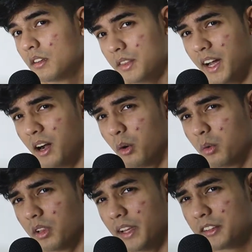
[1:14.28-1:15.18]

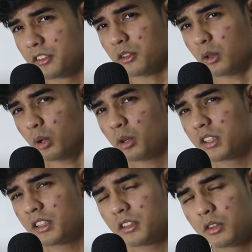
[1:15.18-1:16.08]
Now, let's
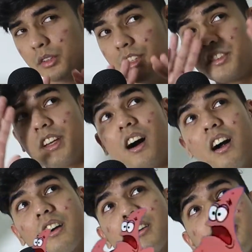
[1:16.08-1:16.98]
look to the
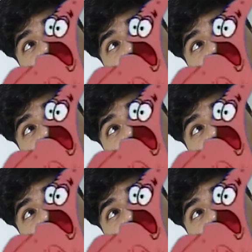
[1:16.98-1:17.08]
stars.